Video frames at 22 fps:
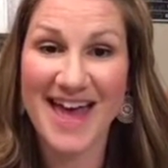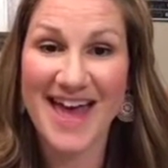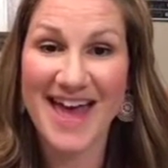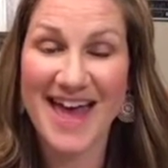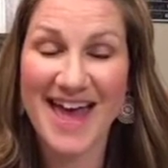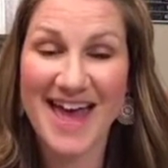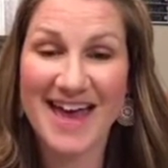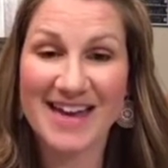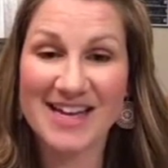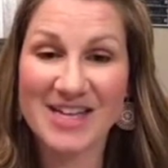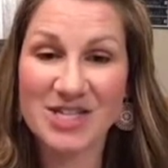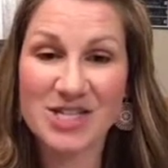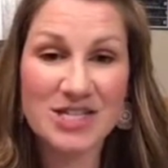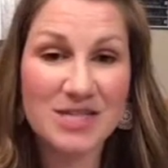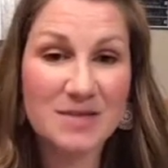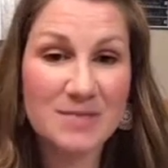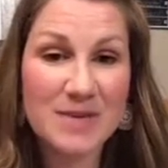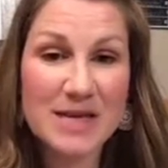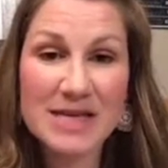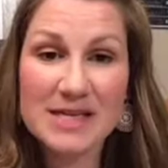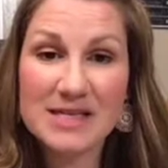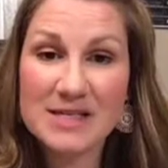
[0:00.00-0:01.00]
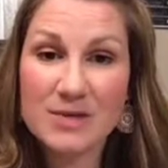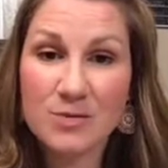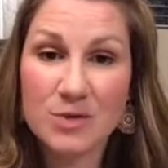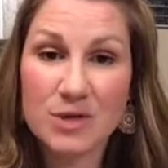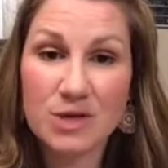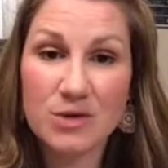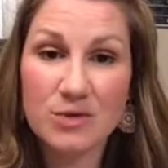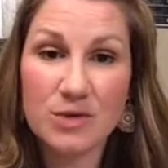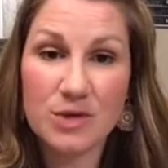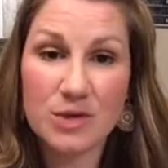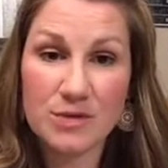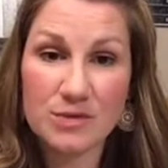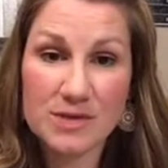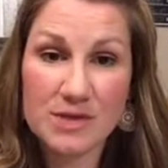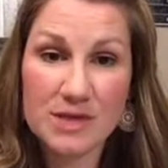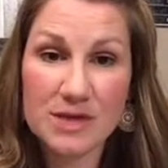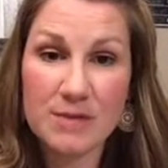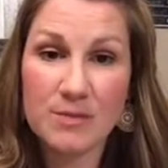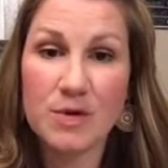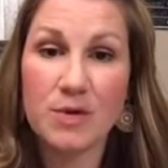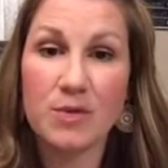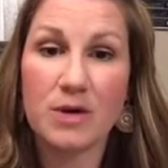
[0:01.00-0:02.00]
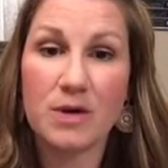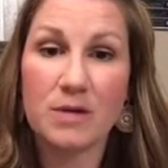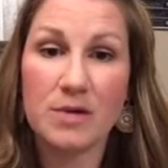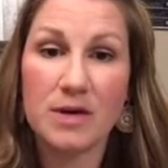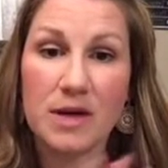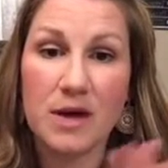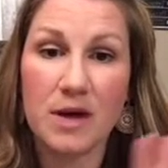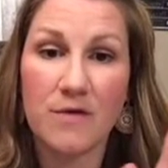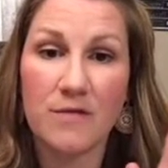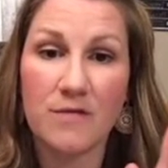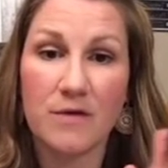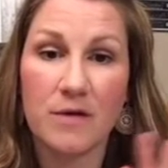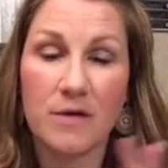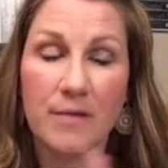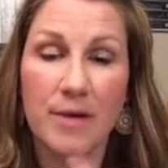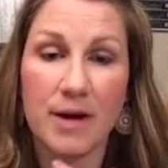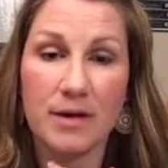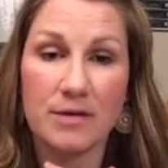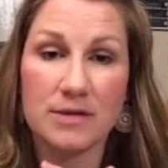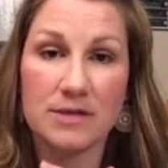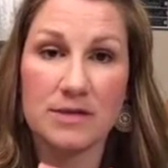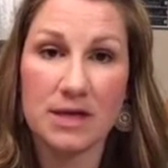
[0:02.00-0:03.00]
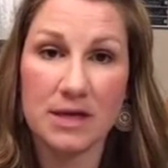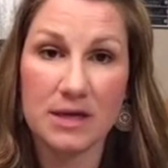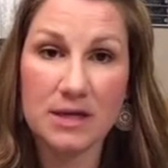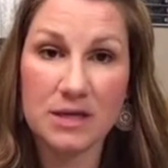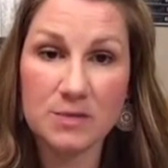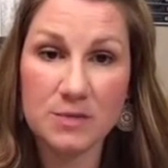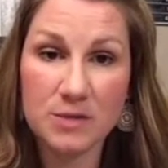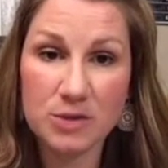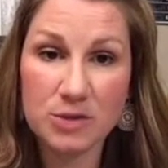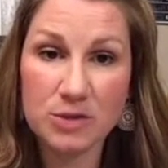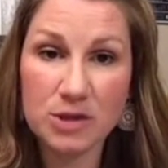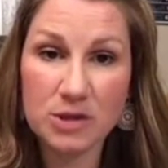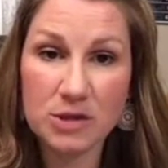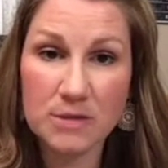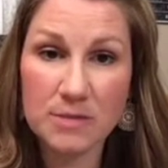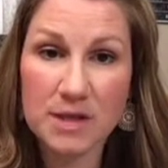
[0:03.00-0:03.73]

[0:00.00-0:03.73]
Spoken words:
and it just means that when you use them, you want to be careful about sun exposure,